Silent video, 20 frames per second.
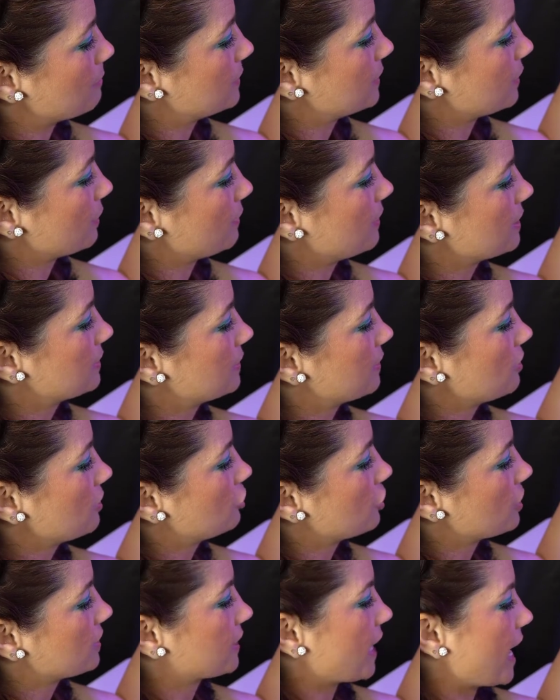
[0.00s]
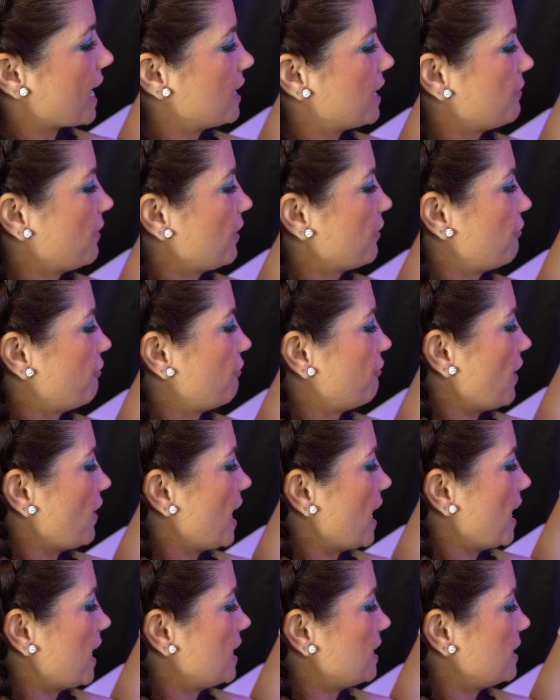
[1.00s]
So this is just kind of a
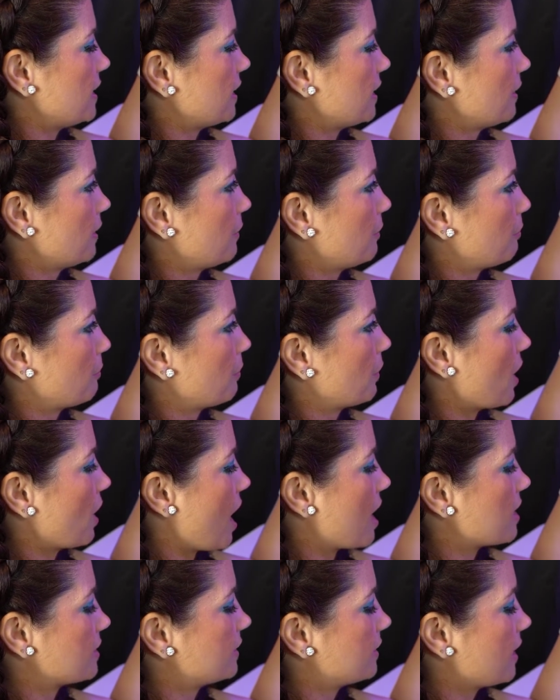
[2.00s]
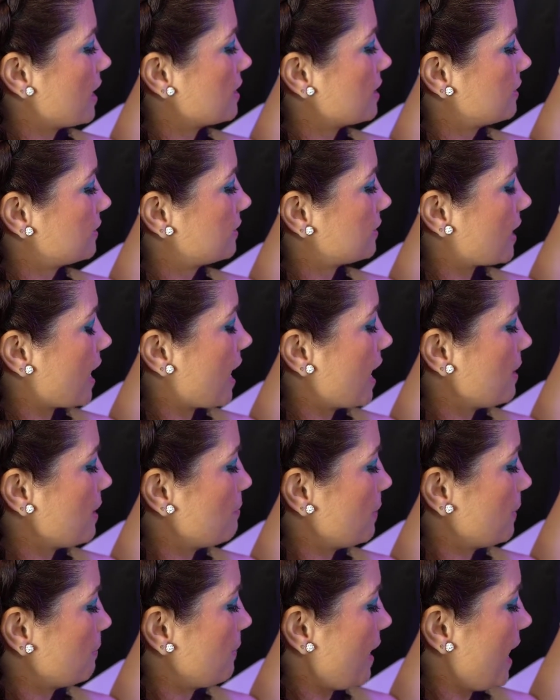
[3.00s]
fun process
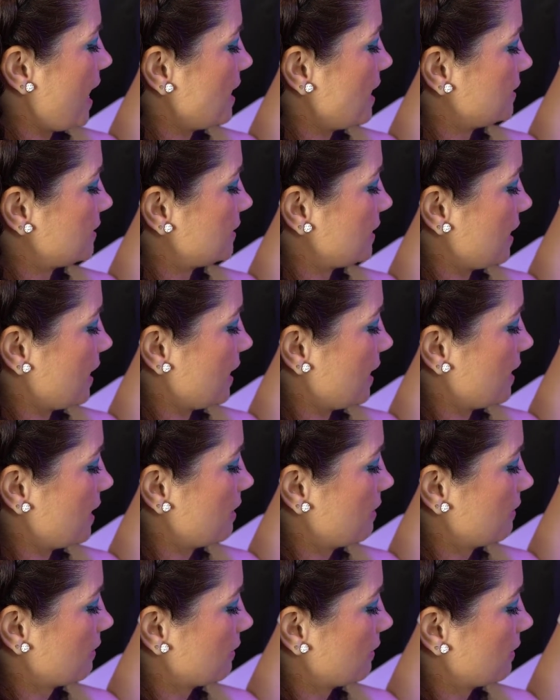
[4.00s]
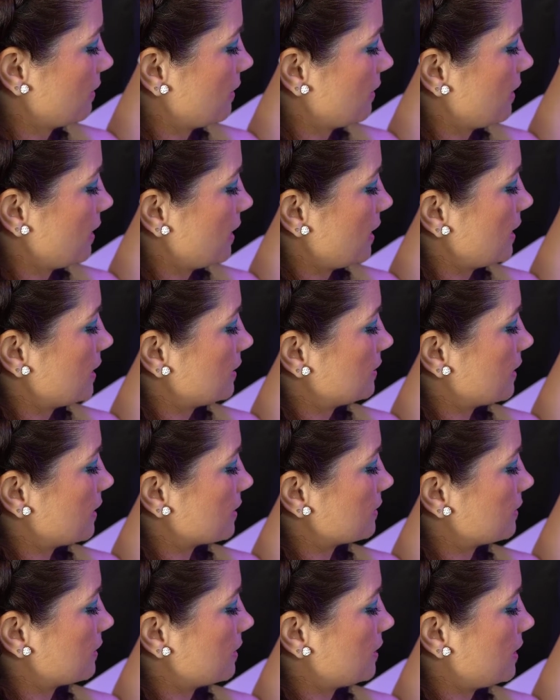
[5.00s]
type painting.
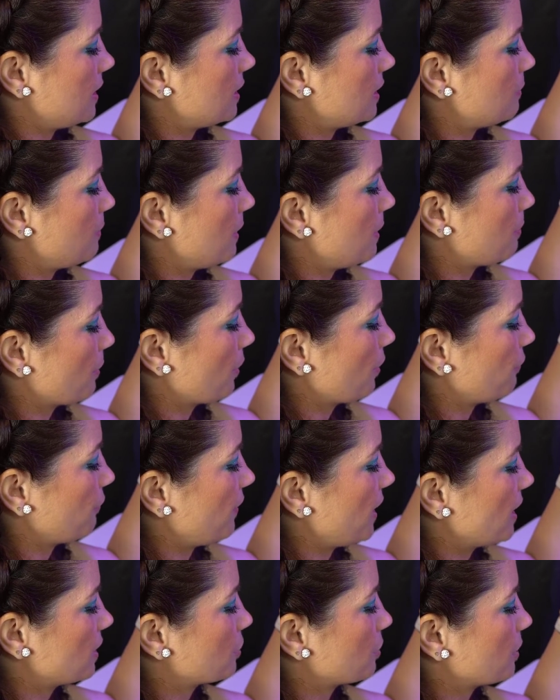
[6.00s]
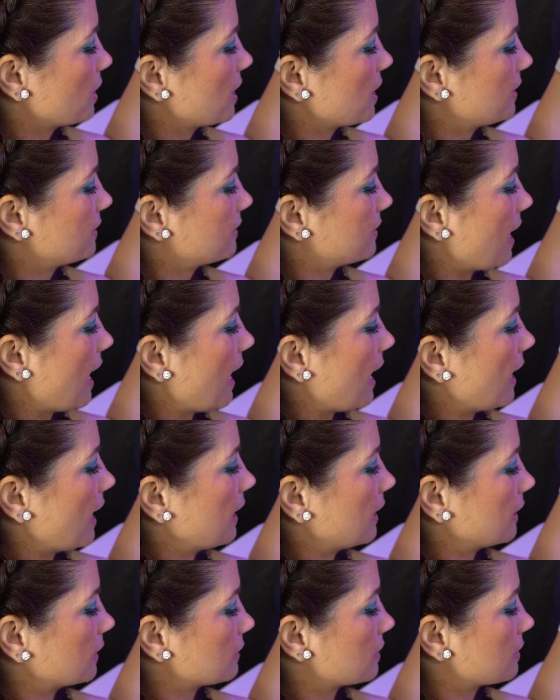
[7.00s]
Doesn't need to be perfect or
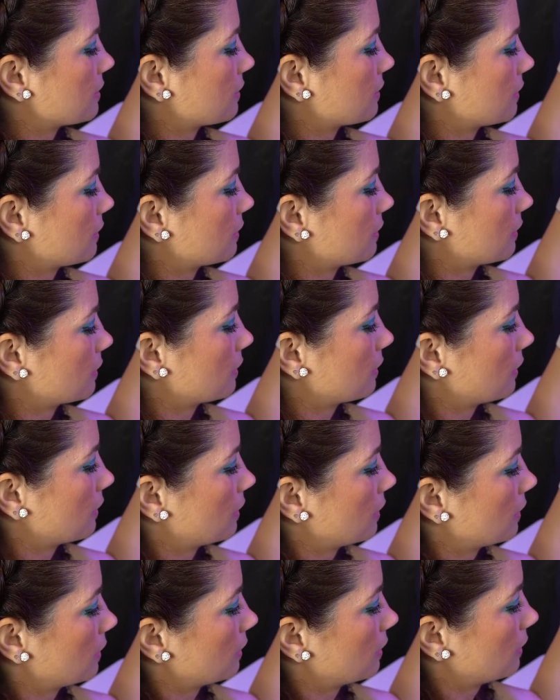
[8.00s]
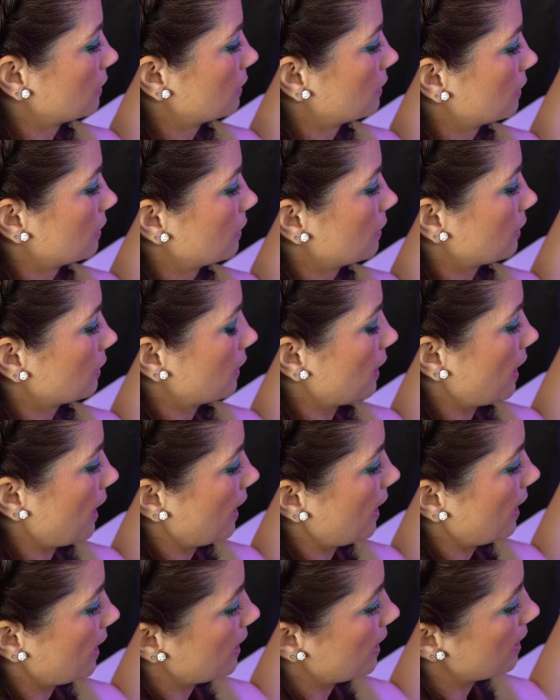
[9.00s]
exact.
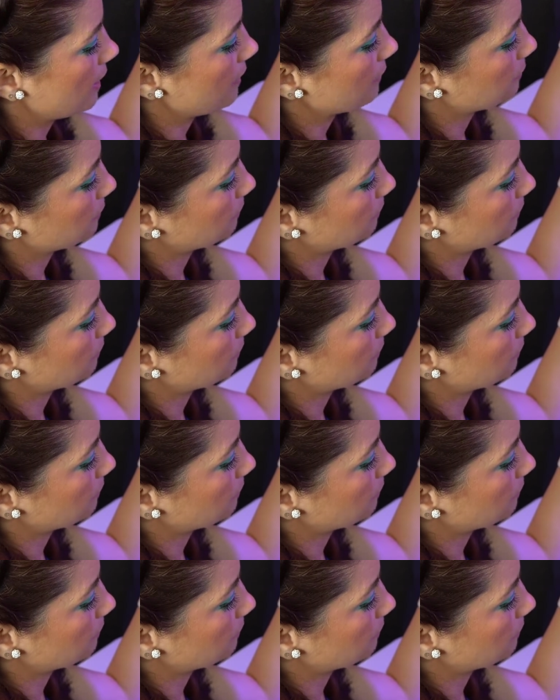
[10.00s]
Okay.